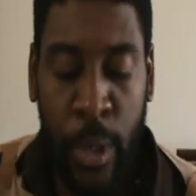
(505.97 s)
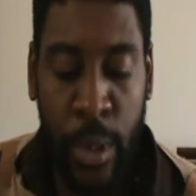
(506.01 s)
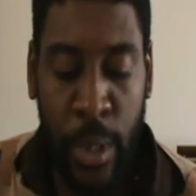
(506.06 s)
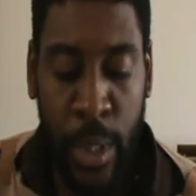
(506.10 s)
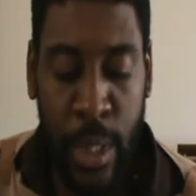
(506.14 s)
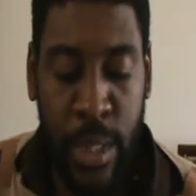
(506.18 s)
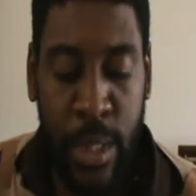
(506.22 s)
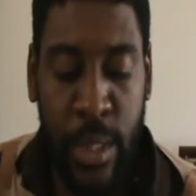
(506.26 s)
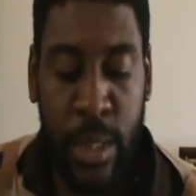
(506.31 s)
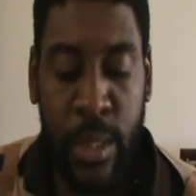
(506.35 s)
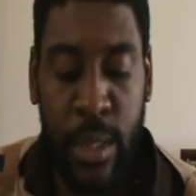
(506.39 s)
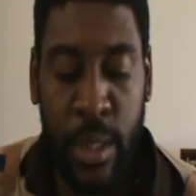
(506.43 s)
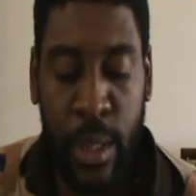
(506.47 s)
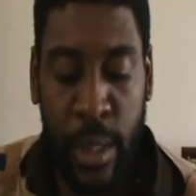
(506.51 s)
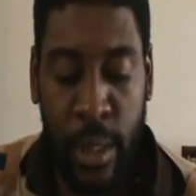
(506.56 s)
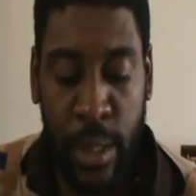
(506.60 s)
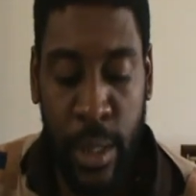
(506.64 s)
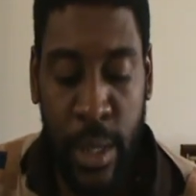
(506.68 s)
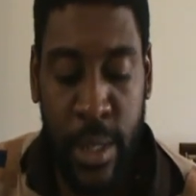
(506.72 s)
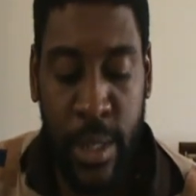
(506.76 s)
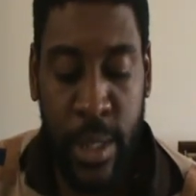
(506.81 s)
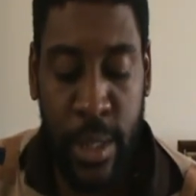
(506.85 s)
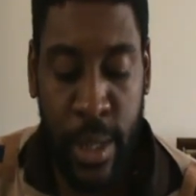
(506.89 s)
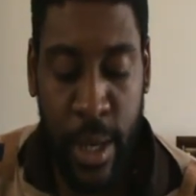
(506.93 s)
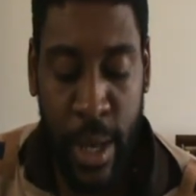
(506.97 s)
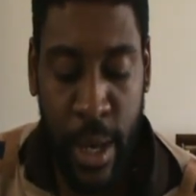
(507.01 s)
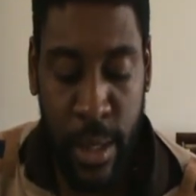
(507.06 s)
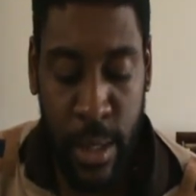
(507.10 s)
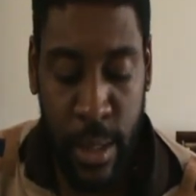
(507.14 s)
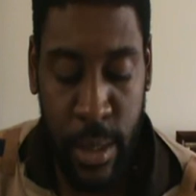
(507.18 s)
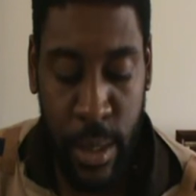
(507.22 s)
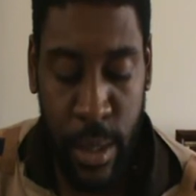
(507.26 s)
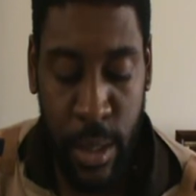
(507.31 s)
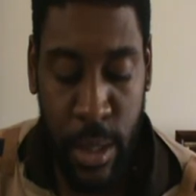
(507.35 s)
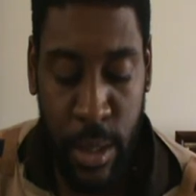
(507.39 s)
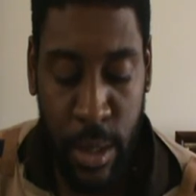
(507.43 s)
This is
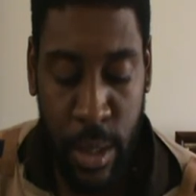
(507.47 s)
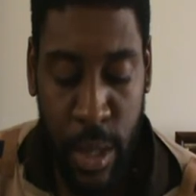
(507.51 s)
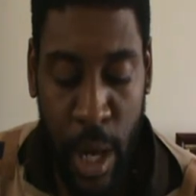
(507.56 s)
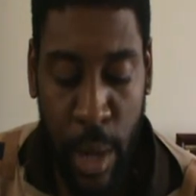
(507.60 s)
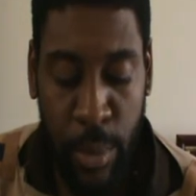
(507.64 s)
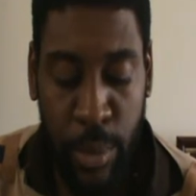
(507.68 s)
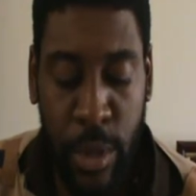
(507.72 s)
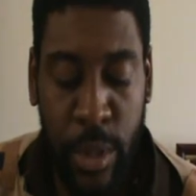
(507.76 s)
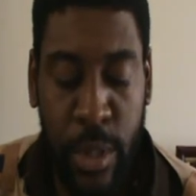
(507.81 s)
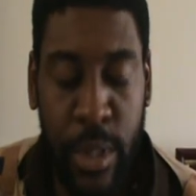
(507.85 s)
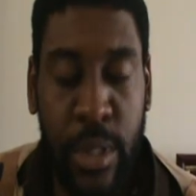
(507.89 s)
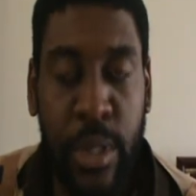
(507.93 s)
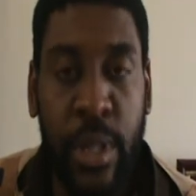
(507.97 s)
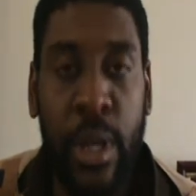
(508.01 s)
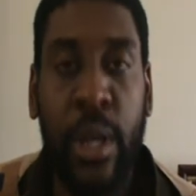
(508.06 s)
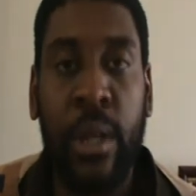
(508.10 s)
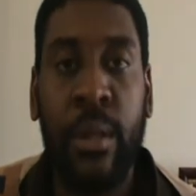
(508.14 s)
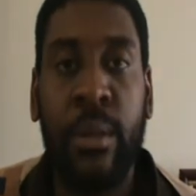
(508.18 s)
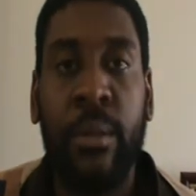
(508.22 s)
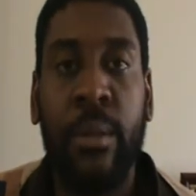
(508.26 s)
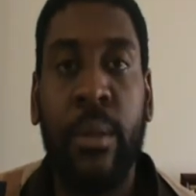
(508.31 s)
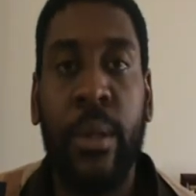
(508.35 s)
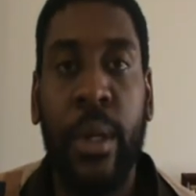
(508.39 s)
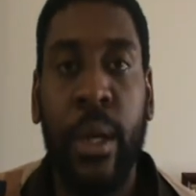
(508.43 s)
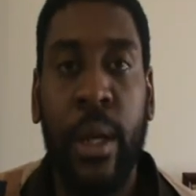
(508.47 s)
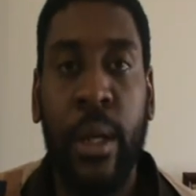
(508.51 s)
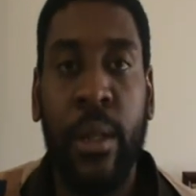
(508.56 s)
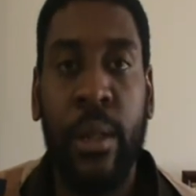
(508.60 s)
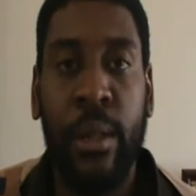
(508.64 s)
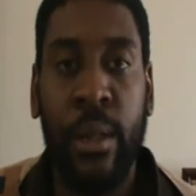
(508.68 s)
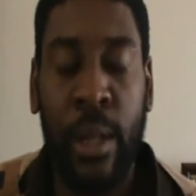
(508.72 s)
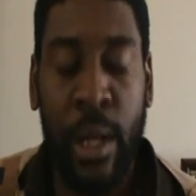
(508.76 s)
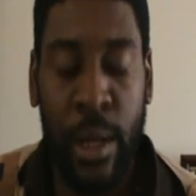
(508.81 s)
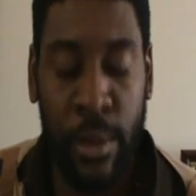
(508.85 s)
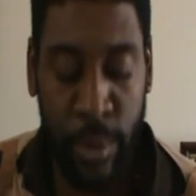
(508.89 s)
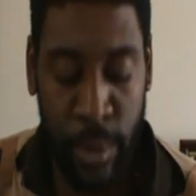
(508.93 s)
Ecclesiasticus chapters 10 and
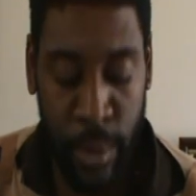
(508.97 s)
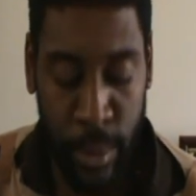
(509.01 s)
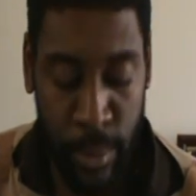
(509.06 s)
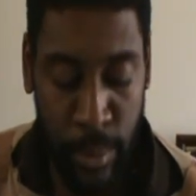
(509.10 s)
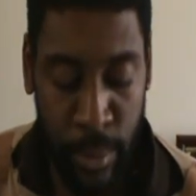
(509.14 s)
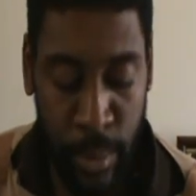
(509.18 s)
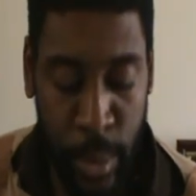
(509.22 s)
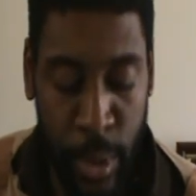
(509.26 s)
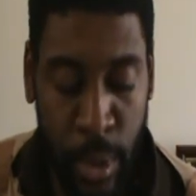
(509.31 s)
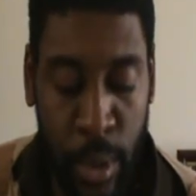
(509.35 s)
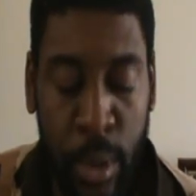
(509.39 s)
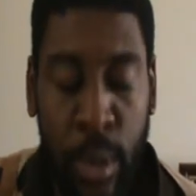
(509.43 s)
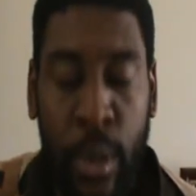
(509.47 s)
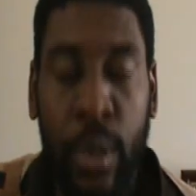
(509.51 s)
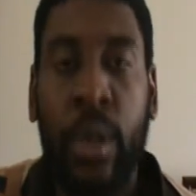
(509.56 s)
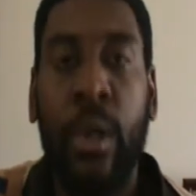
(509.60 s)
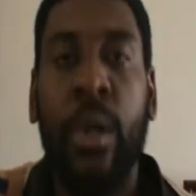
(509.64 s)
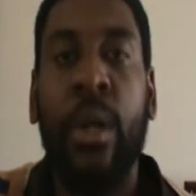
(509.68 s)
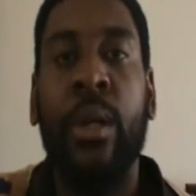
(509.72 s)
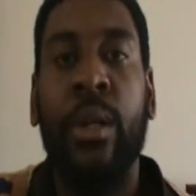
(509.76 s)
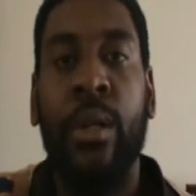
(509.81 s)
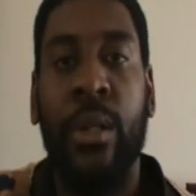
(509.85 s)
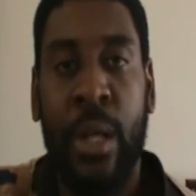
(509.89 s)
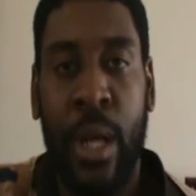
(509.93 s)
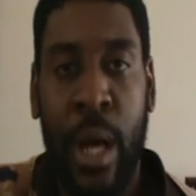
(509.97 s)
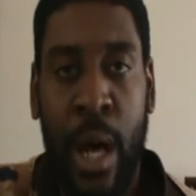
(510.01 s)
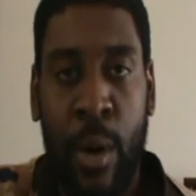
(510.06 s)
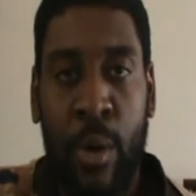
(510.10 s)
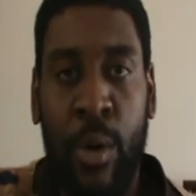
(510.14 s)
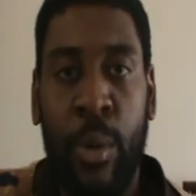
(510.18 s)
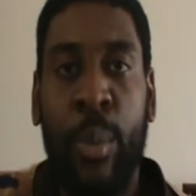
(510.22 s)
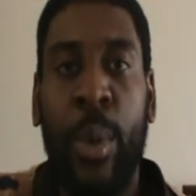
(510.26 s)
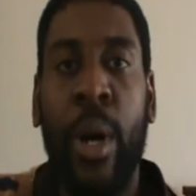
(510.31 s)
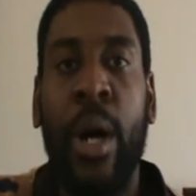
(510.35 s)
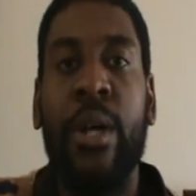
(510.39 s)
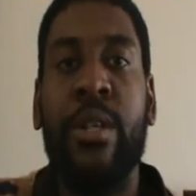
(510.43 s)
11.
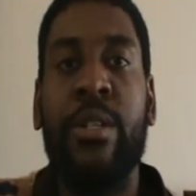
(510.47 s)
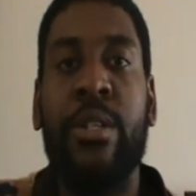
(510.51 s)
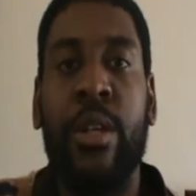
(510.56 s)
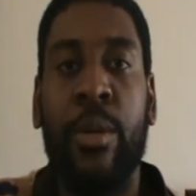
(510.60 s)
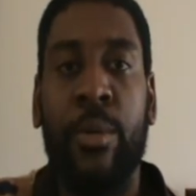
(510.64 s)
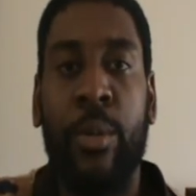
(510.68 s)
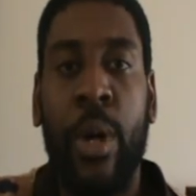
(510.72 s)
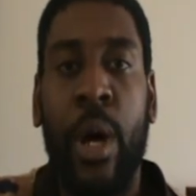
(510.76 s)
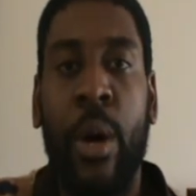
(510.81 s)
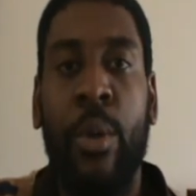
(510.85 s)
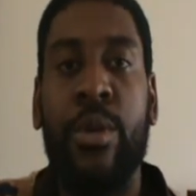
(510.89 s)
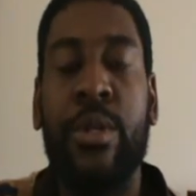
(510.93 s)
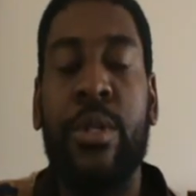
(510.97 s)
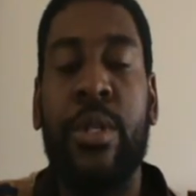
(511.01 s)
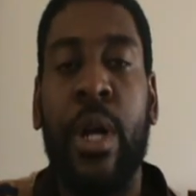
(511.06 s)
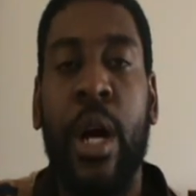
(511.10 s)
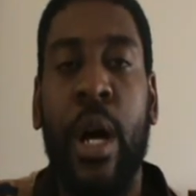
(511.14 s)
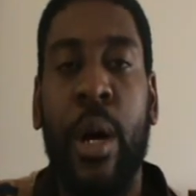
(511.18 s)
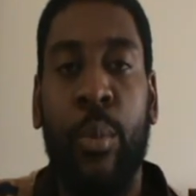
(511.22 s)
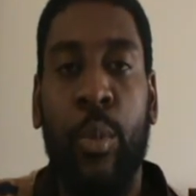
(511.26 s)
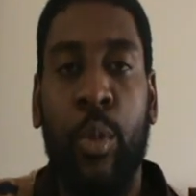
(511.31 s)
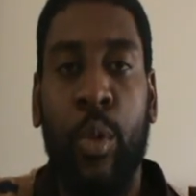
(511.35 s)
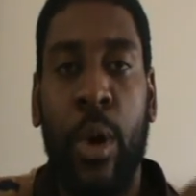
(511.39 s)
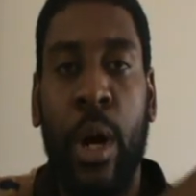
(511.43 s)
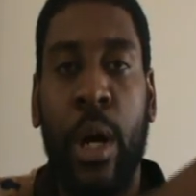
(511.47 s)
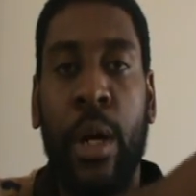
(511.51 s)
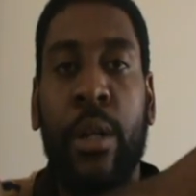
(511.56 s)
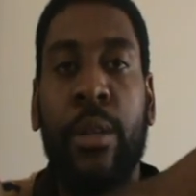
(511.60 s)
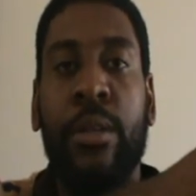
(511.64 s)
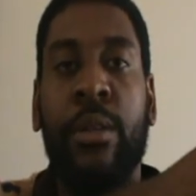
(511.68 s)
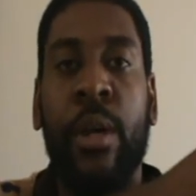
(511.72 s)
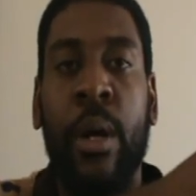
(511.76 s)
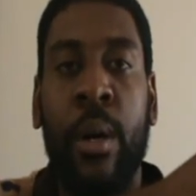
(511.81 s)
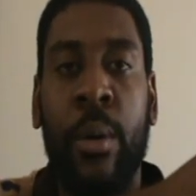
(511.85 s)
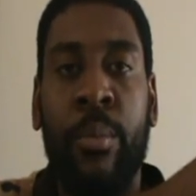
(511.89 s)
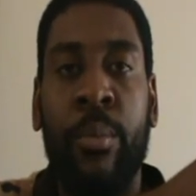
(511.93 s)
Yahweh Ba'Shem Yahweh Shai
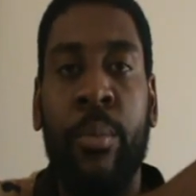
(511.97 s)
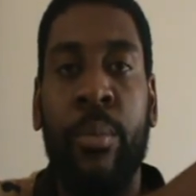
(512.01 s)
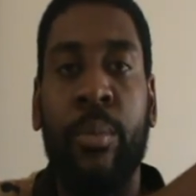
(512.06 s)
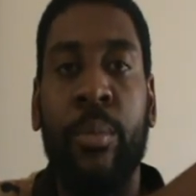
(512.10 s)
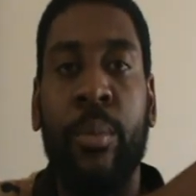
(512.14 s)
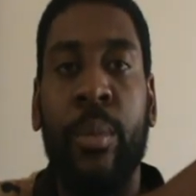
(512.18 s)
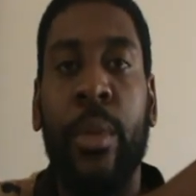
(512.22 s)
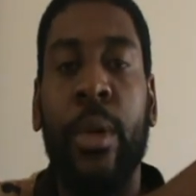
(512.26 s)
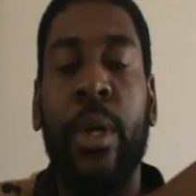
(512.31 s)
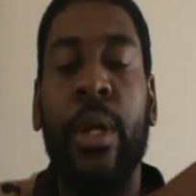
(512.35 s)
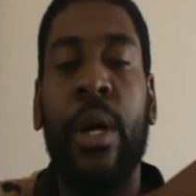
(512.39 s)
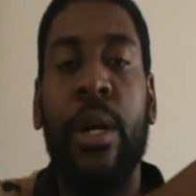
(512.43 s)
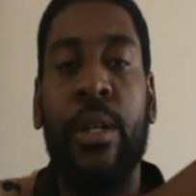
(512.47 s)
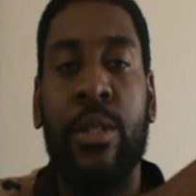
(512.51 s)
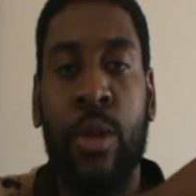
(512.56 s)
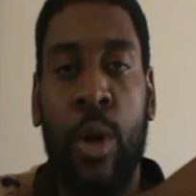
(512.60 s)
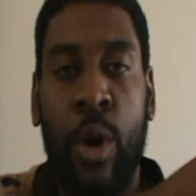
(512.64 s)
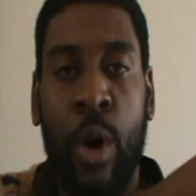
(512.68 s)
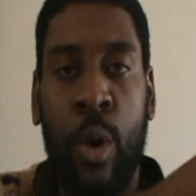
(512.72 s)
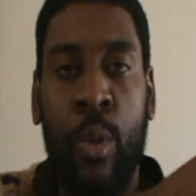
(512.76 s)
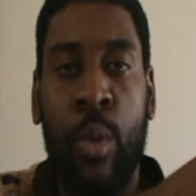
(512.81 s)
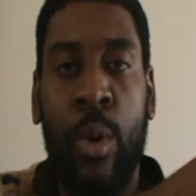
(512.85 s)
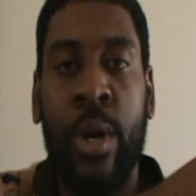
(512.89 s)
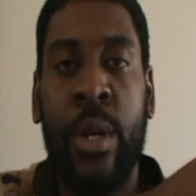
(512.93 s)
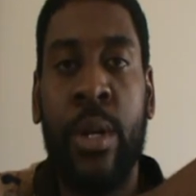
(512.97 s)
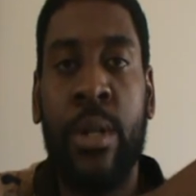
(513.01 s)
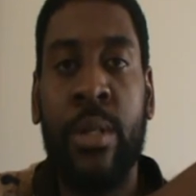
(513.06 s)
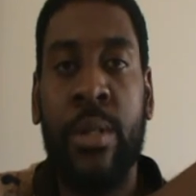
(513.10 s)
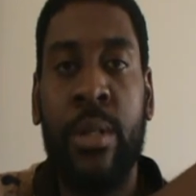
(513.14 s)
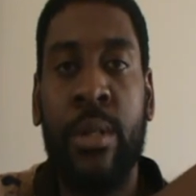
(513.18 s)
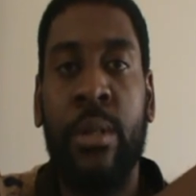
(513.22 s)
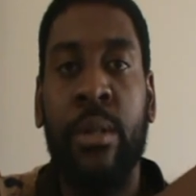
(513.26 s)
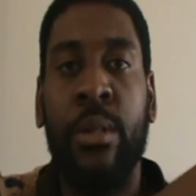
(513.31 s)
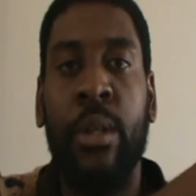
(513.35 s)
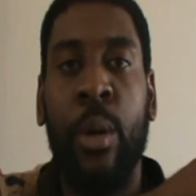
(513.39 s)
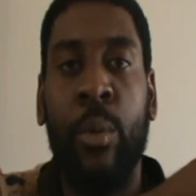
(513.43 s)
Barakathum, and as
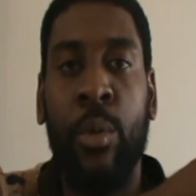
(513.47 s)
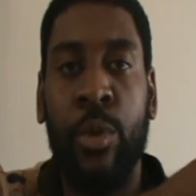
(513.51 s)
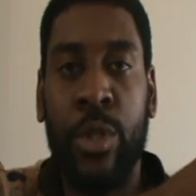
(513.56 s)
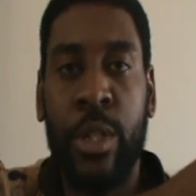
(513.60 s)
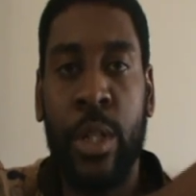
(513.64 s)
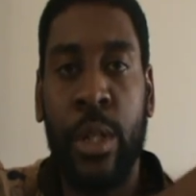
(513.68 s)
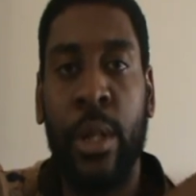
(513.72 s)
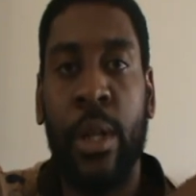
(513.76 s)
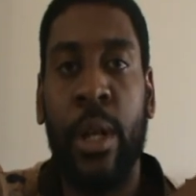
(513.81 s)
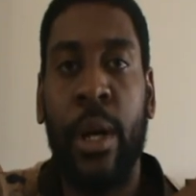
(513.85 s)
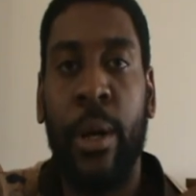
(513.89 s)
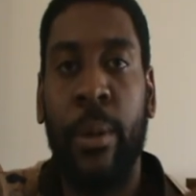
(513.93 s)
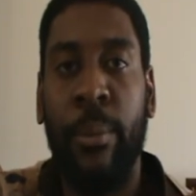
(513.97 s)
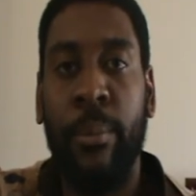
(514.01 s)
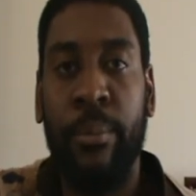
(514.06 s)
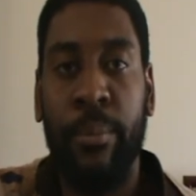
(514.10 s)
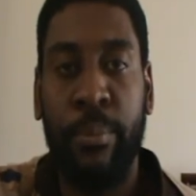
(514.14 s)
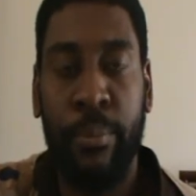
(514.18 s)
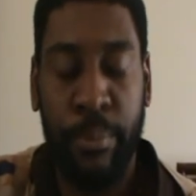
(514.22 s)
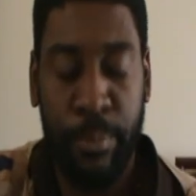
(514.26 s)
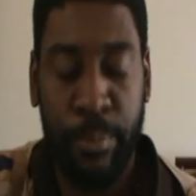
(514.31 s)
always, double shalom.